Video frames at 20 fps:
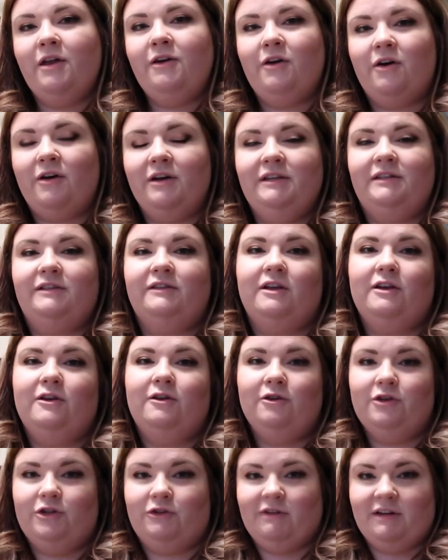a nice
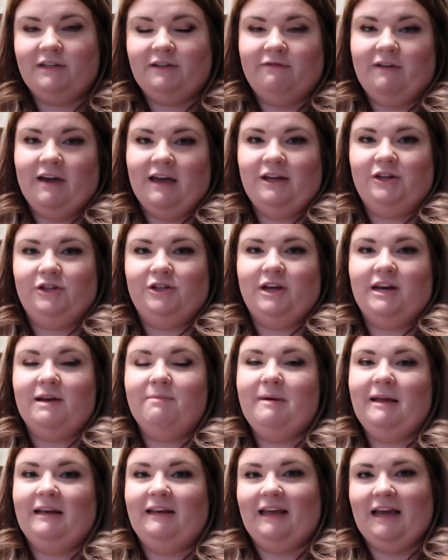lunch reservation a
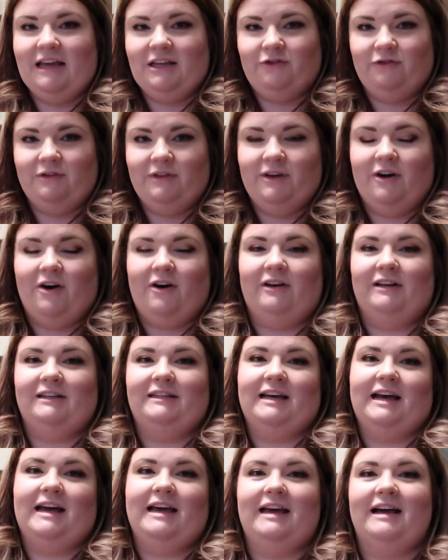bit later in the
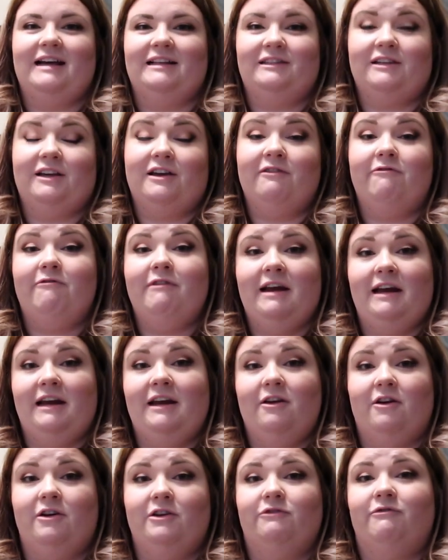holiday at a really
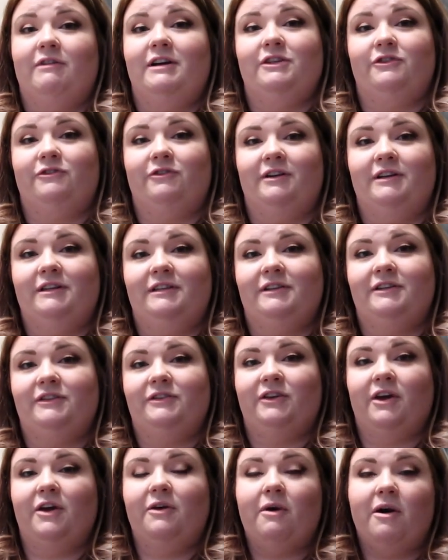nice restaurant,
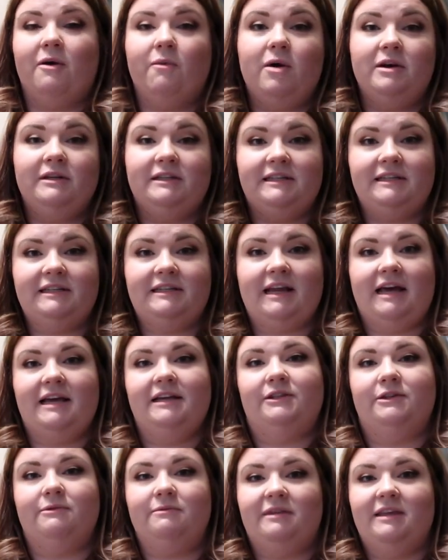so I wanted to
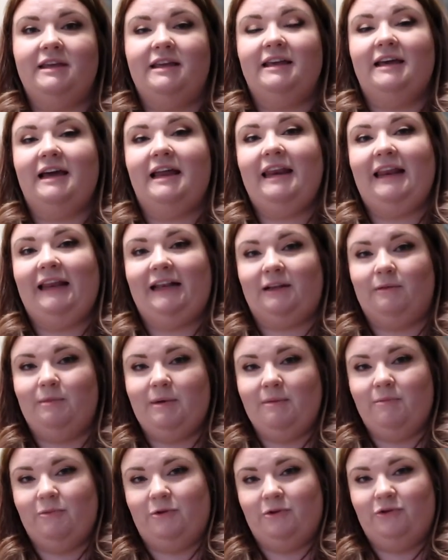take something a little
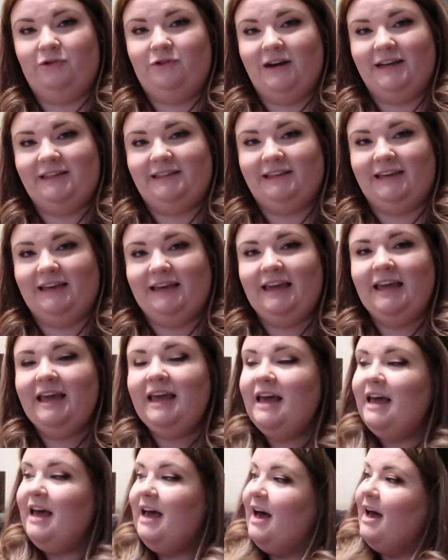bit more dressy.
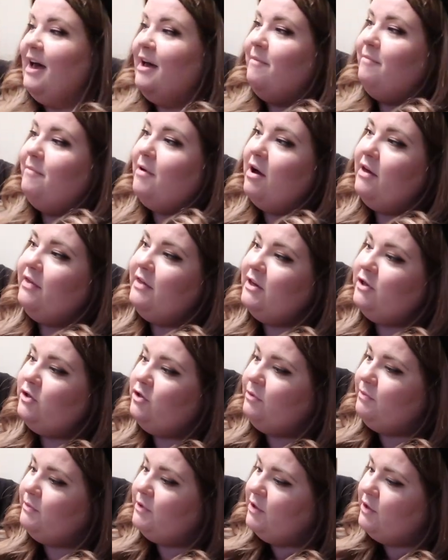Um, this
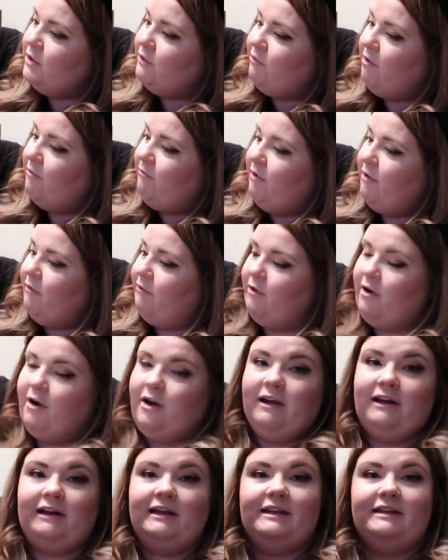jumpsuit's from River
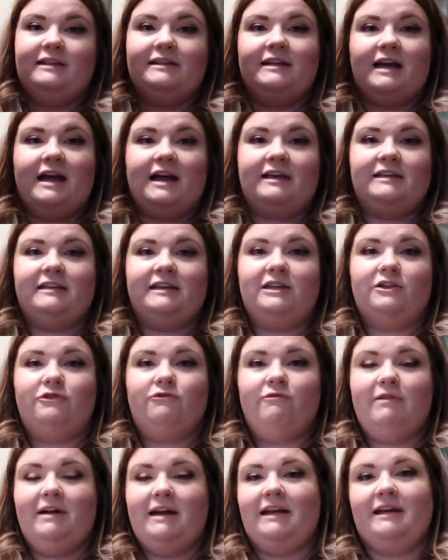Island and it's
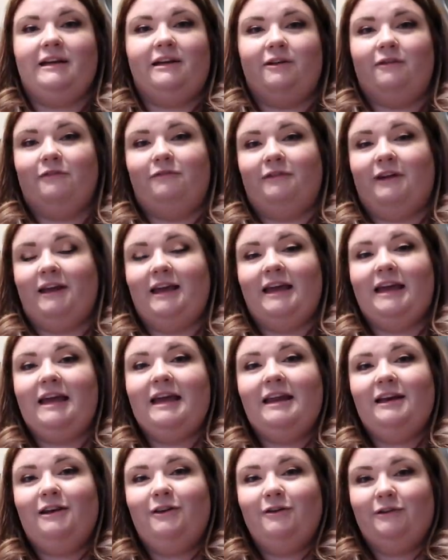really lovely.
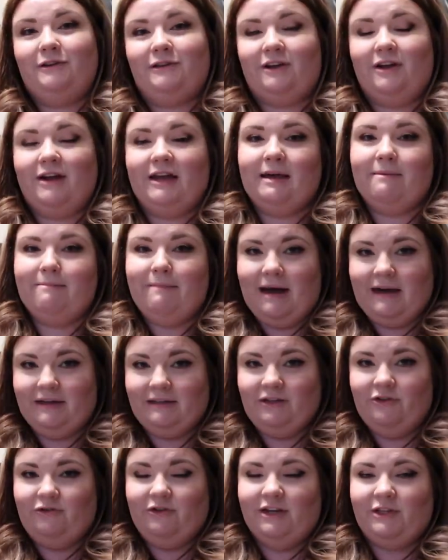It looks like a
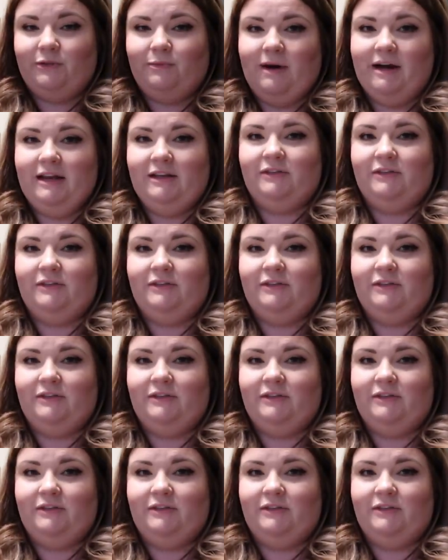maxi dress when